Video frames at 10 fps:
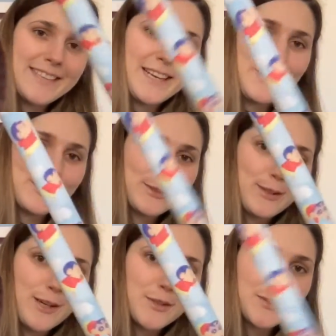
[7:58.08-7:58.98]
and I also
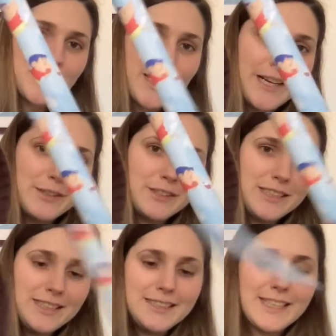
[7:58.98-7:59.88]
love Crayon
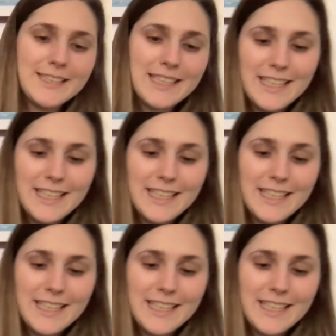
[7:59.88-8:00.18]
Shin-chan.